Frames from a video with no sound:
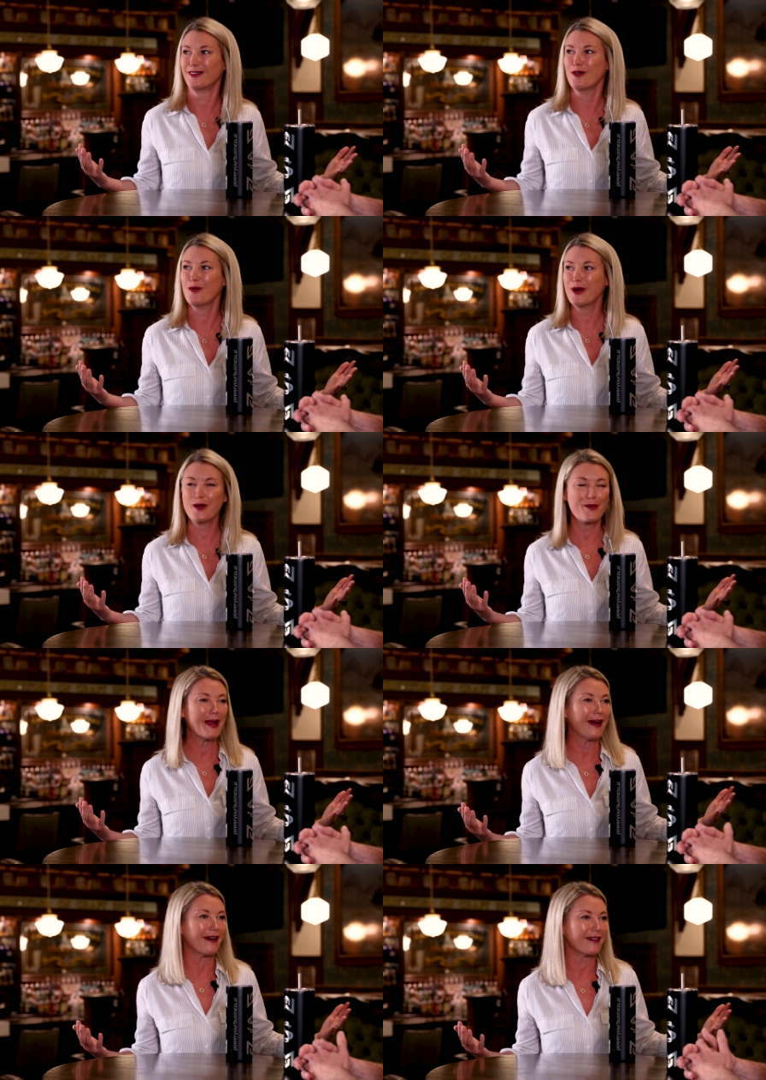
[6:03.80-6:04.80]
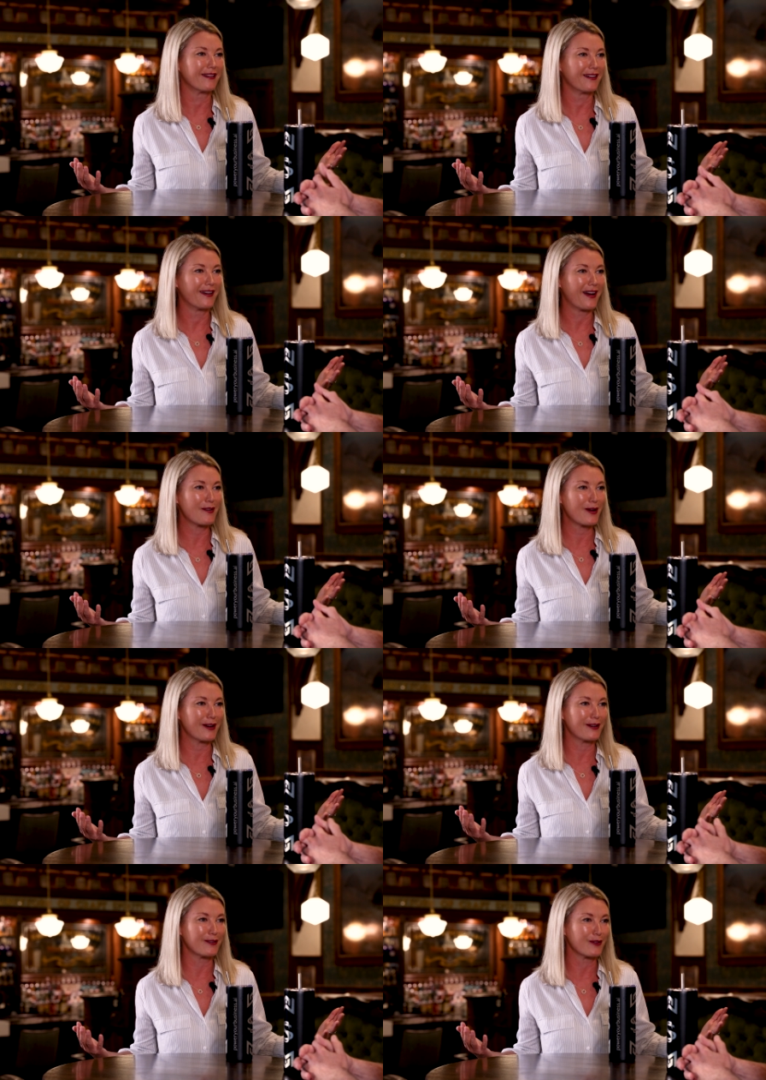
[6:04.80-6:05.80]
well, what do you mean? I'm
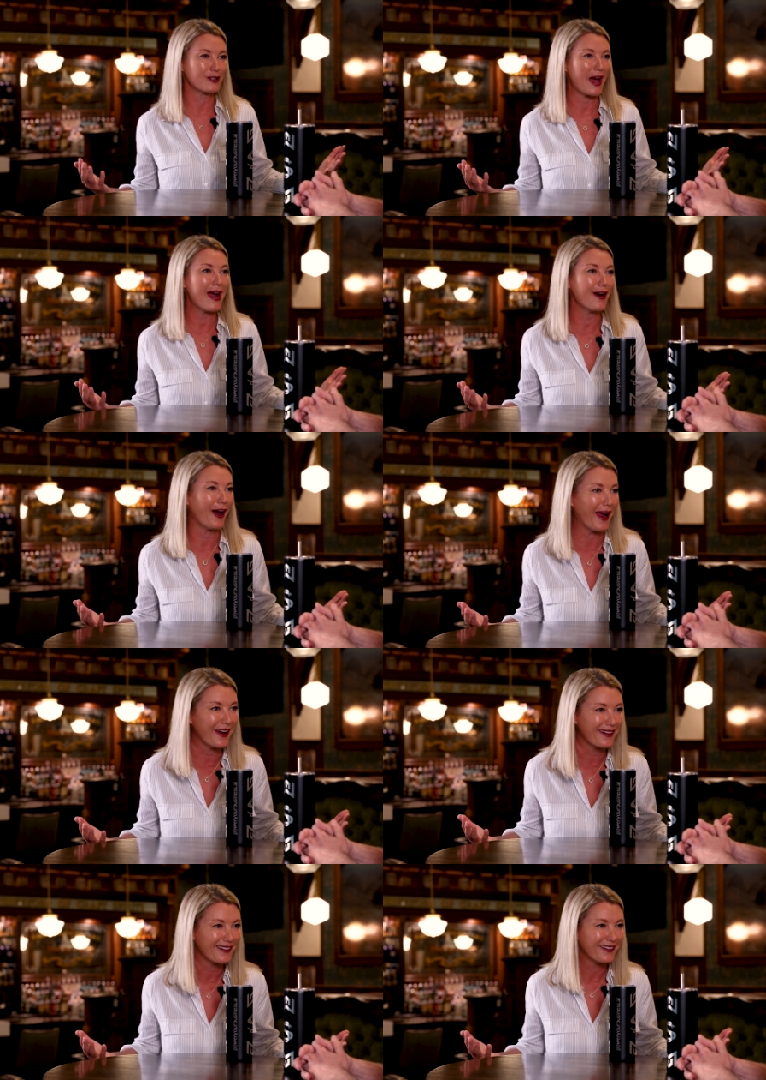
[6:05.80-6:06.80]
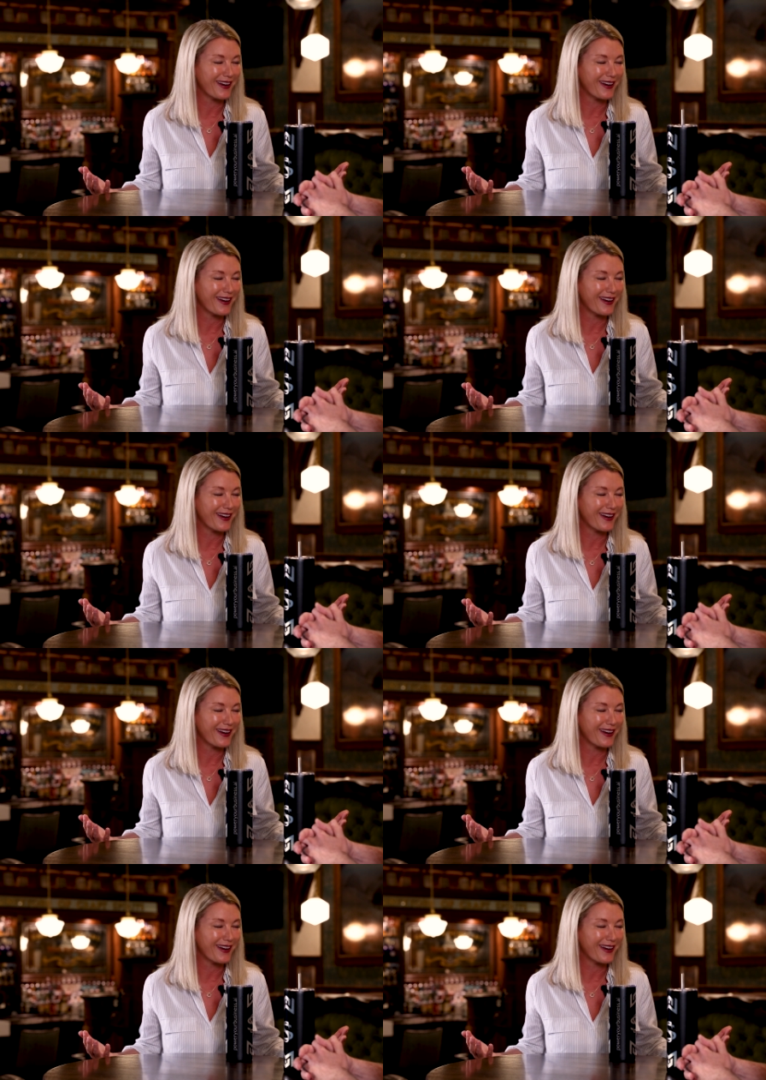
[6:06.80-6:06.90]
not retiring.